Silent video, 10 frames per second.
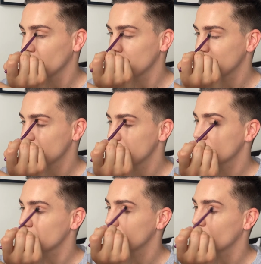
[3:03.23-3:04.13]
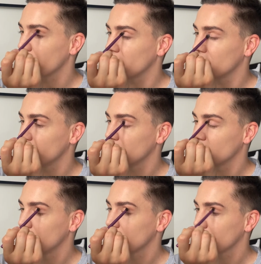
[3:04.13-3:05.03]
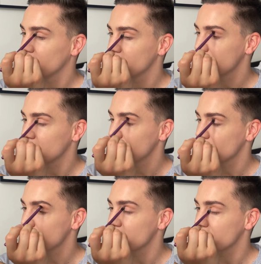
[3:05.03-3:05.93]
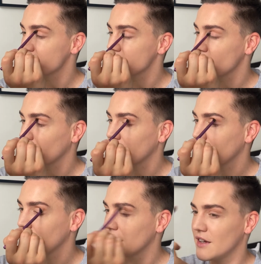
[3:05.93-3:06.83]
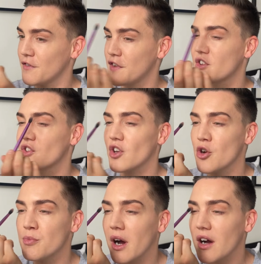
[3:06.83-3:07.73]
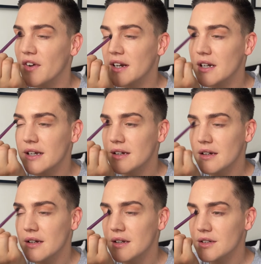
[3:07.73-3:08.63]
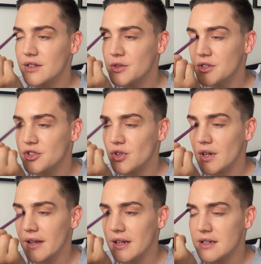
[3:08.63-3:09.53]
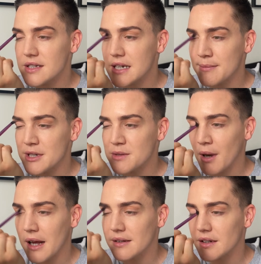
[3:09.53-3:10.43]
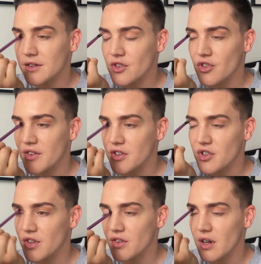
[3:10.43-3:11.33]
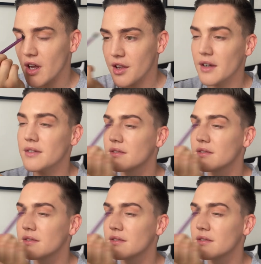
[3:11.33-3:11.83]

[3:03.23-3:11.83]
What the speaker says: And I'm actually just going to run it, can you see, just into the socket here? It fits so perfectly, just to ensure like that seamless blend. It just transitions into nothing.